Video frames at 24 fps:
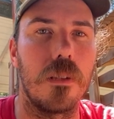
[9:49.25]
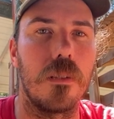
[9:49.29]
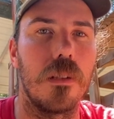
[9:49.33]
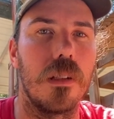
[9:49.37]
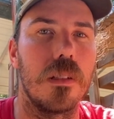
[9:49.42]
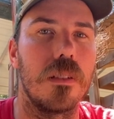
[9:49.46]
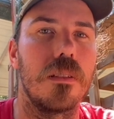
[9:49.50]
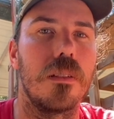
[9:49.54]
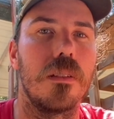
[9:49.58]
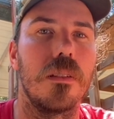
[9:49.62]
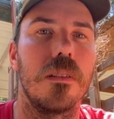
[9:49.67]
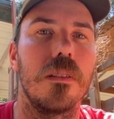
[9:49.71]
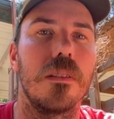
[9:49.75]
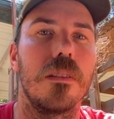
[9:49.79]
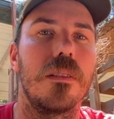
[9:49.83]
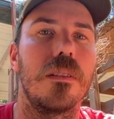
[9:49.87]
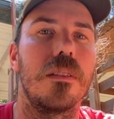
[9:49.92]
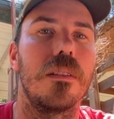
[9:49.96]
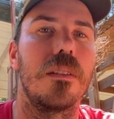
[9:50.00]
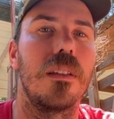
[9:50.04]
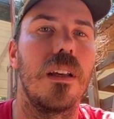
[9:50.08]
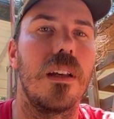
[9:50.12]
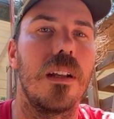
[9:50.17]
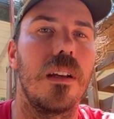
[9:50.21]

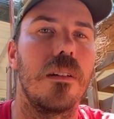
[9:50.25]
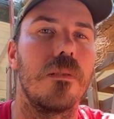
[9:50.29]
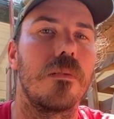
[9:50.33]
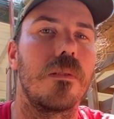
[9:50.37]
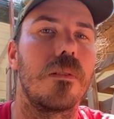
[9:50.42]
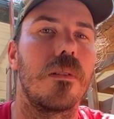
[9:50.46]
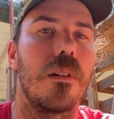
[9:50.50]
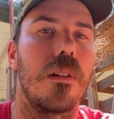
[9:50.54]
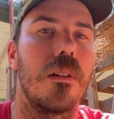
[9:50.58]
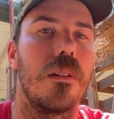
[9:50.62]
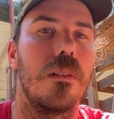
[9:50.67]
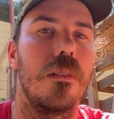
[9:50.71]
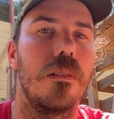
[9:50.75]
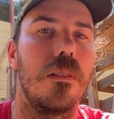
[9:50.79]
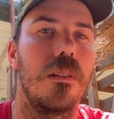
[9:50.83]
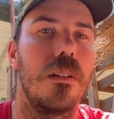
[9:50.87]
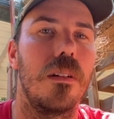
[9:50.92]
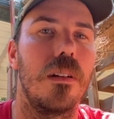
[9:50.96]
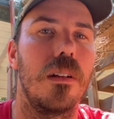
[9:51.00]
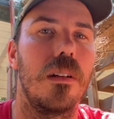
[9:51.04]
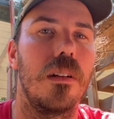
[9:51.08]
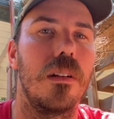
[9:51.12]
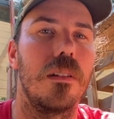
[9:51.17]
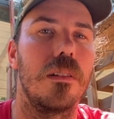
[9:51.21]
crystals that have grown
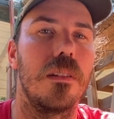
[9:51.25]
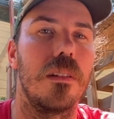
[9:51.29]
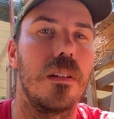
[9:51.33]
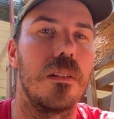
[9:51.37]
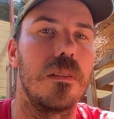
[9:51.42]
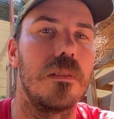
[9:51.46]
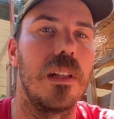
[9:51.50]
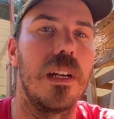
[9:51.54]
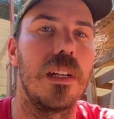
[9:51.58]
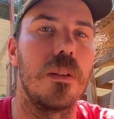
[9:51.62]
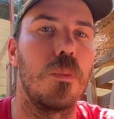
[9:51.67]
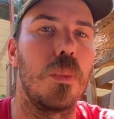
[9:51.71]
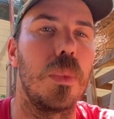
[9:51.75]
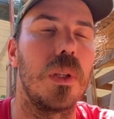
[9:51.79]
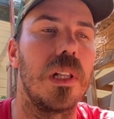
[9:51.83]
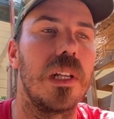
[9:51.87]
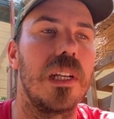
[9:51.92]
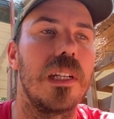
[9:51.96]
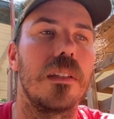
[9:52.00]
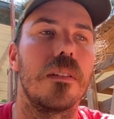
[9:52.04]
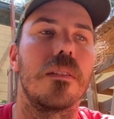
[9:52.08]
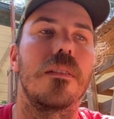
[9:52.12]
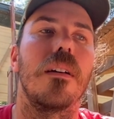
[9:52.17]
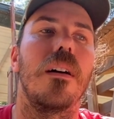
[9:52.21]
on the lead
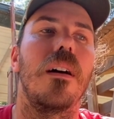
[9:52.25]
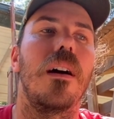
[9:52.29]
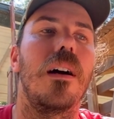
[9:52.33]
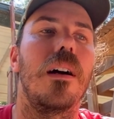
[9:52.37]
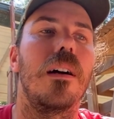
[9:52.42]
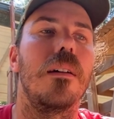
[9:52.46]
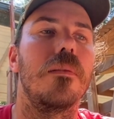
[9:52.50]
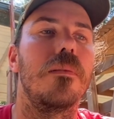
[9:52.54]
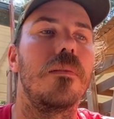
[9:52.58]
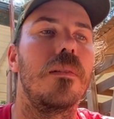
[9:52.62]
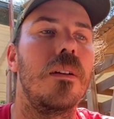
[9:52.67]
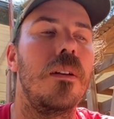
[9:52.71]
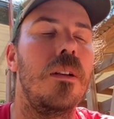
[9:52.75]
plates off,